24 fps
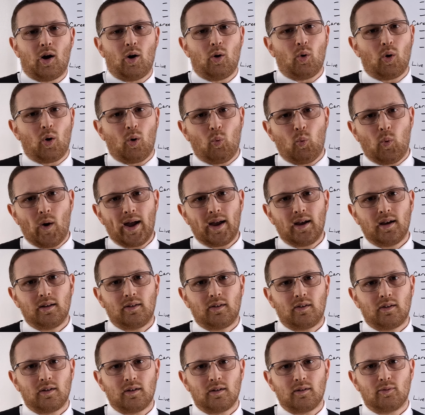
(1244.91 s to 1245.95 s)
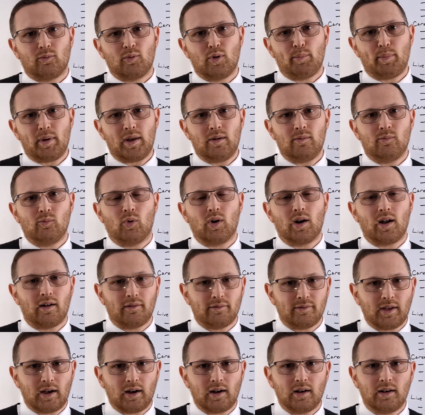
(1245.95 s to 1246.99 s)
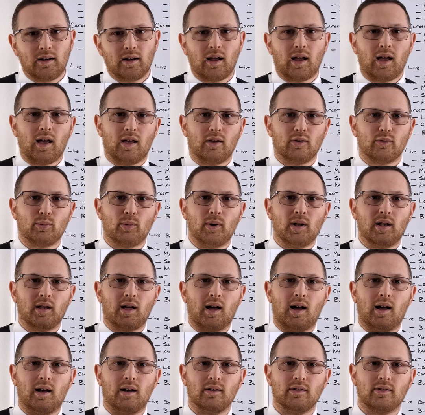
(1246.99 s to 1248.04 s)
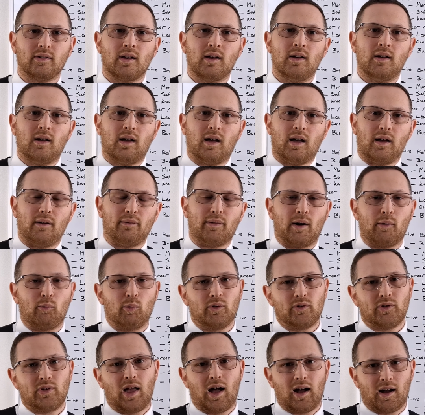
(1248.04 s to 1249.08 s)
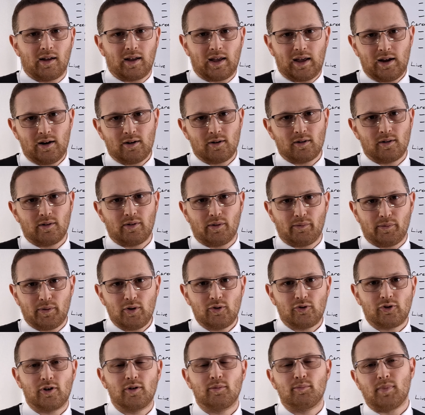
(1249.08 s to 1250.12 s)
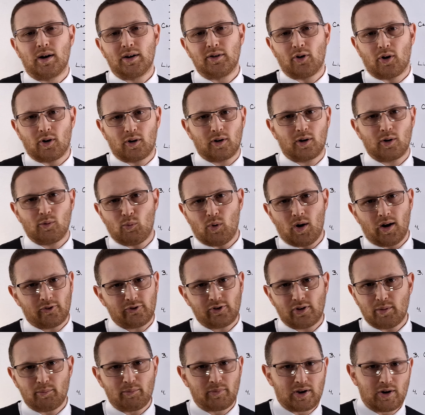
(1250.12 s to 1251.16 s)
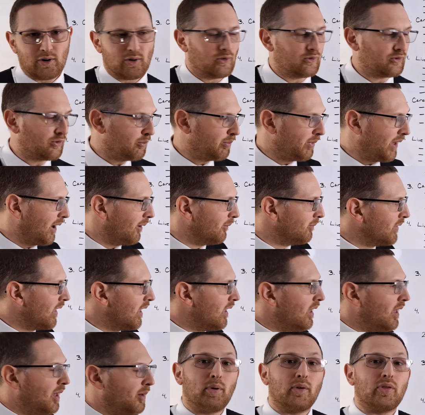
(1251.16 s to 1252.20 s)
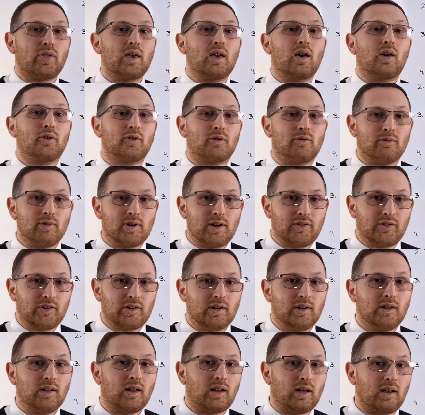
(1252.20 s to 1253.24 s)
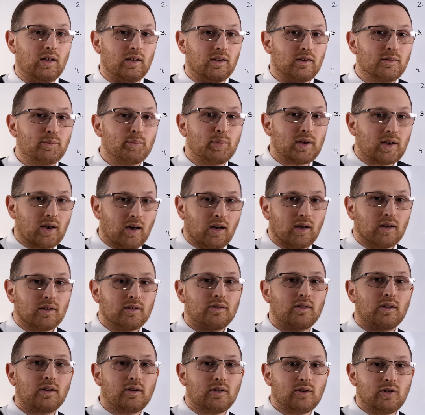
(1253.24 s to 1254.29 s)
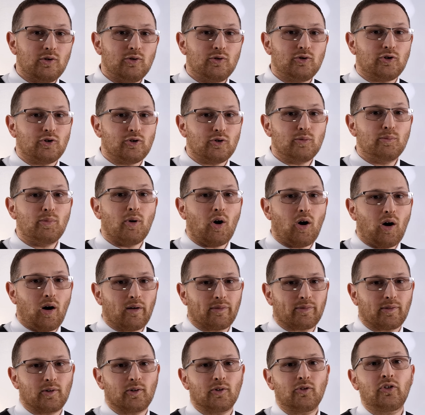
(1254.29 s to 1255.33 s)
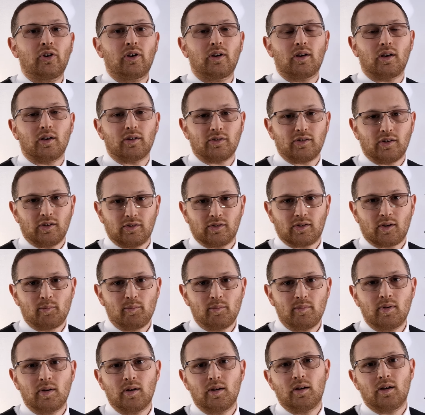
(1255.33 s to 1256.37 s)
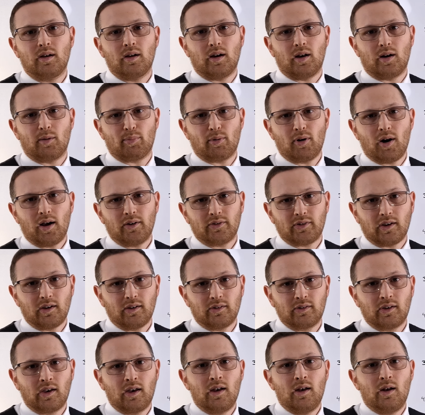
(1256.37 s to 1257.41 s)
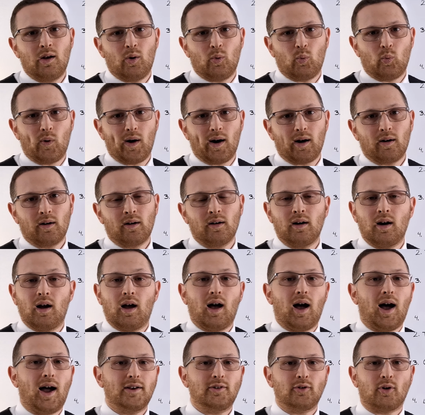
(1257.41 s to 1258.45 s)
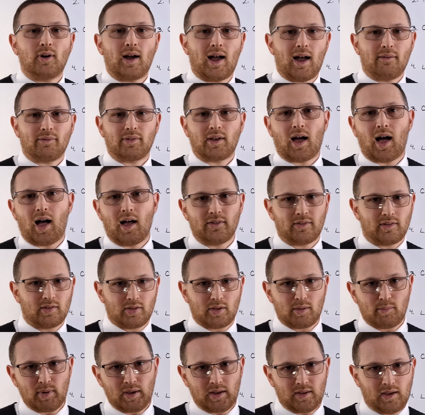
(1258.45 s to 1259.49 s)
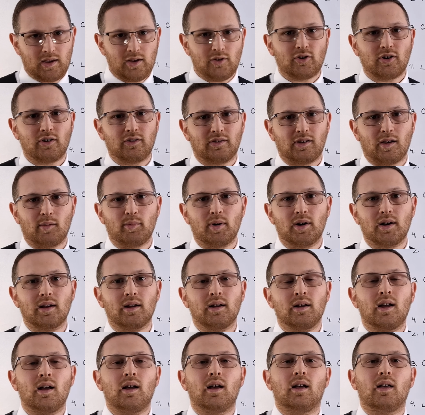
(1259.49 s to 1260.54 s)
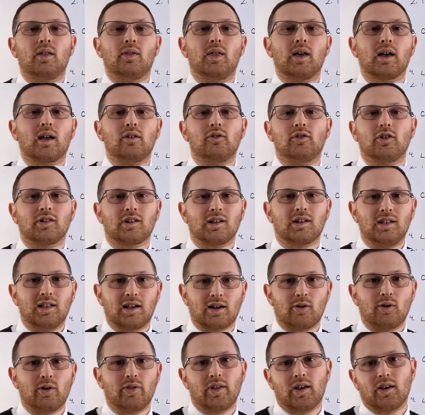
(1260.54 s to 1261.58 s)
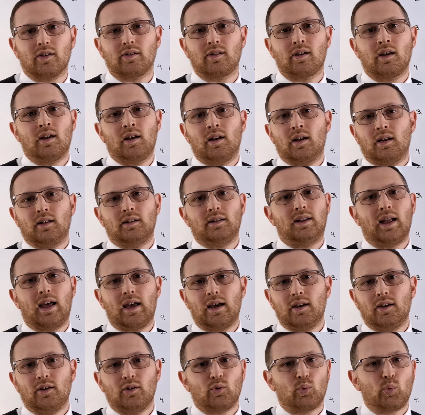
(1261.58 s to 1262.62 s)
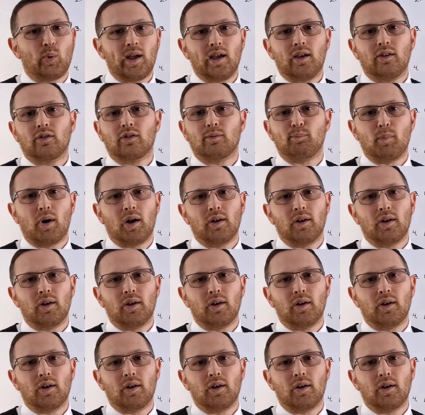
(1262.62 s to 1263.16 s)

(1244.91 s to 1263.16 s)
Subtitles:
a way to repeat what I've done, as well as if I was not here in the future, my daughter could watch them years from now. But the other reason is because YouTube offers a system and a process where I don't have to constantly be teaching somebody. They can just click on this days, weeks,